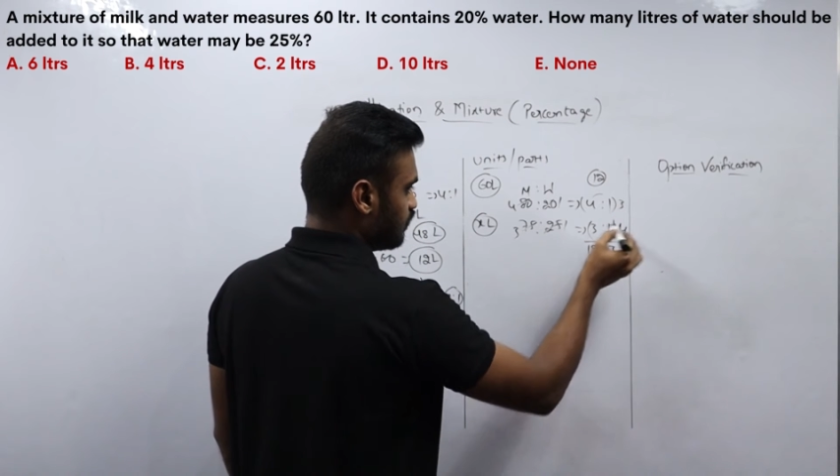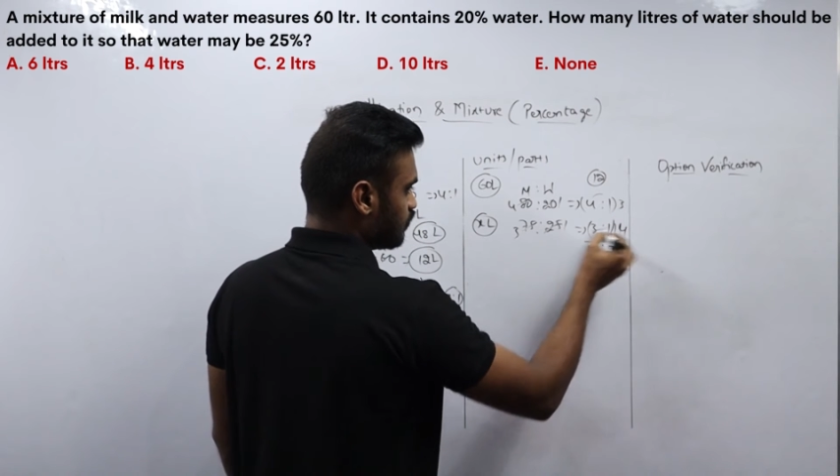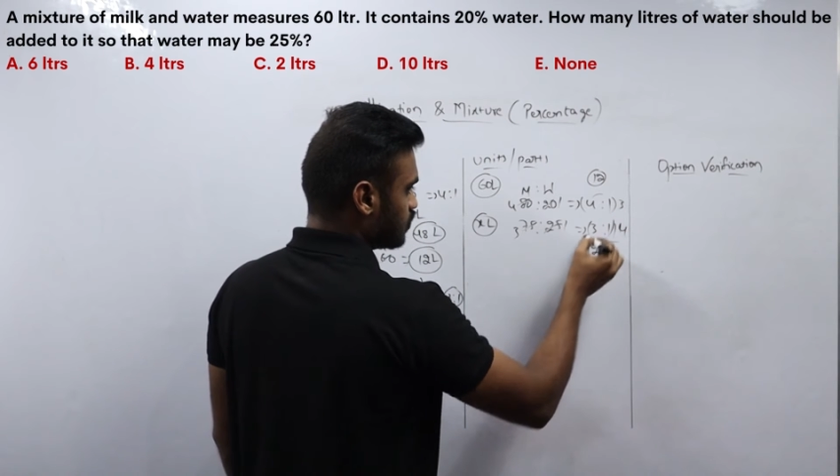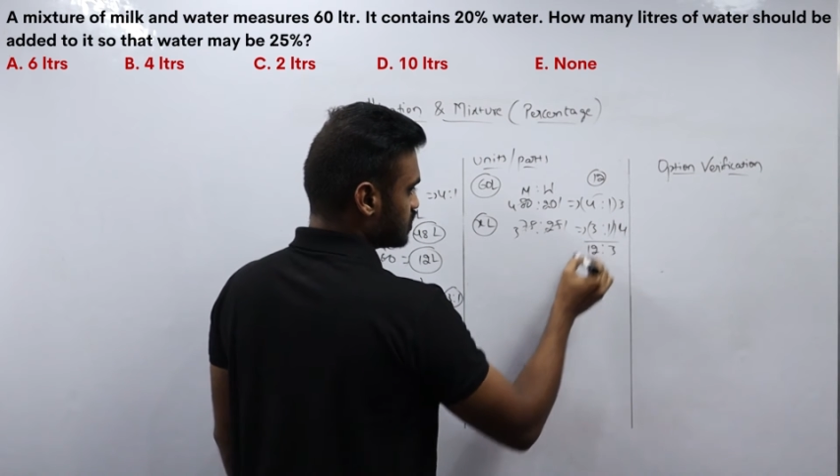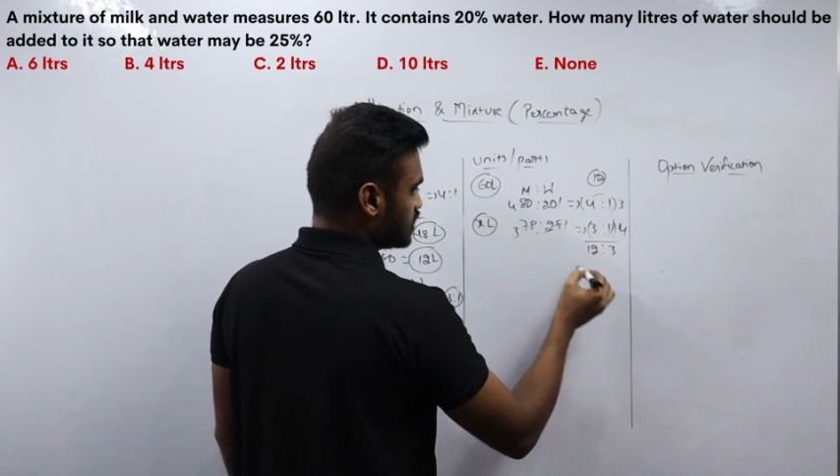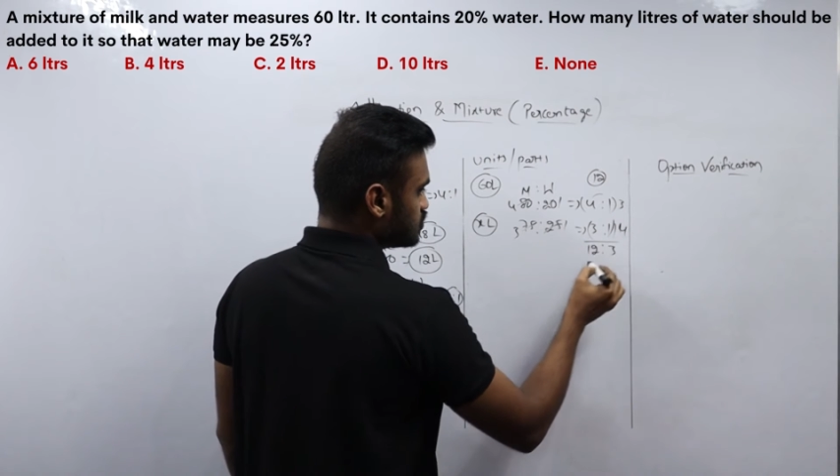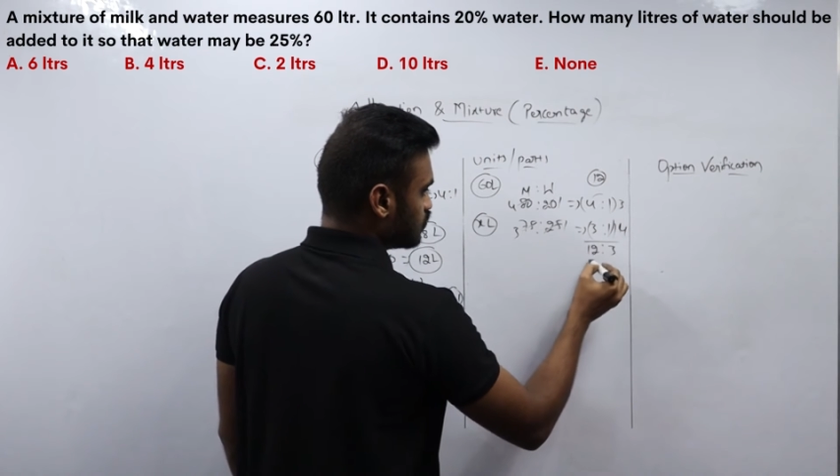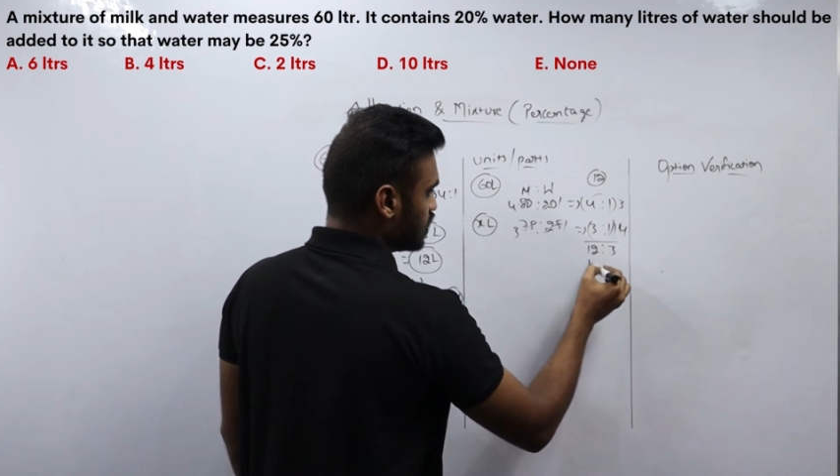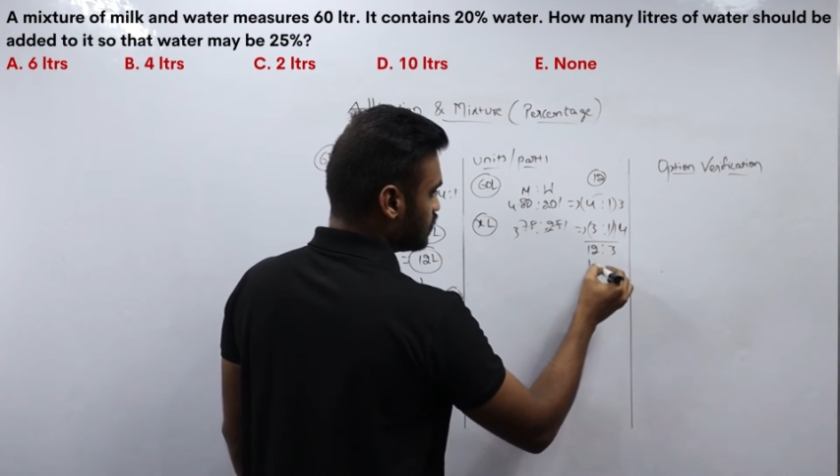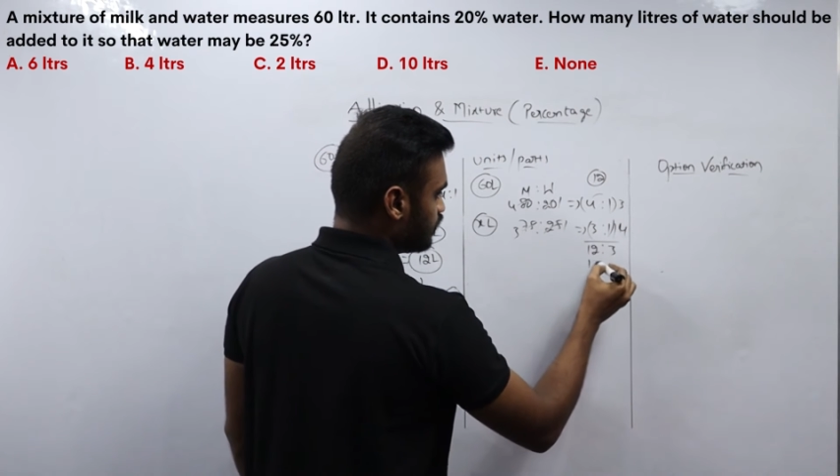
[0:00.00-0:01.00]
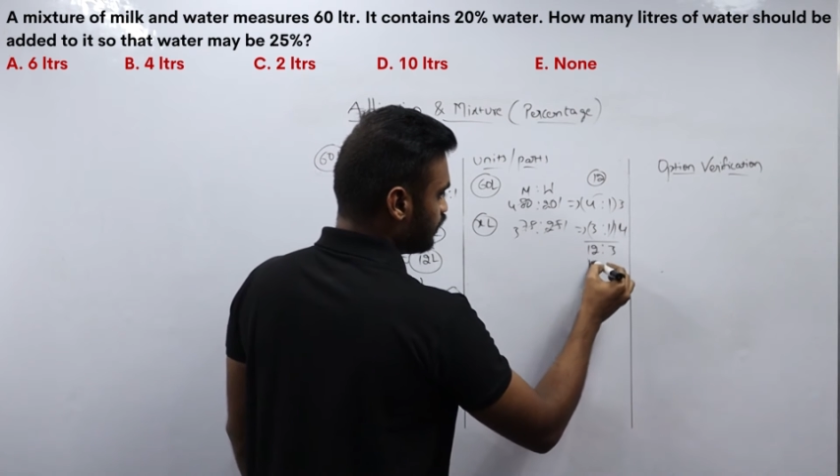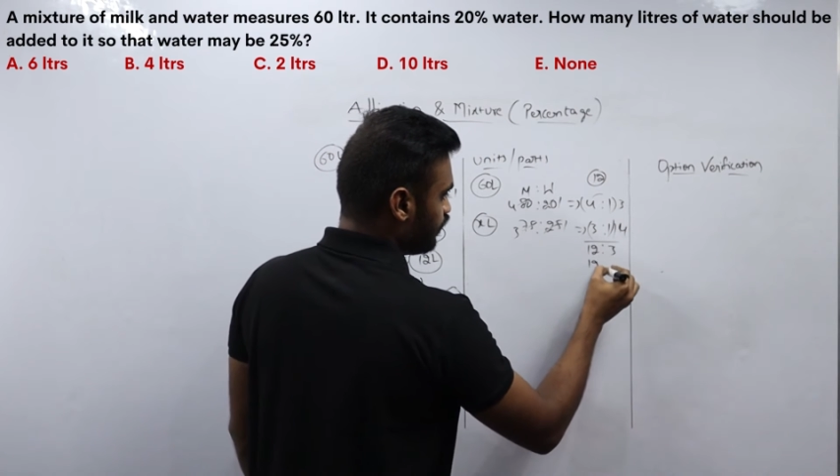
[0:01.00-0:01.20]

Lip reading: 4 3 is 12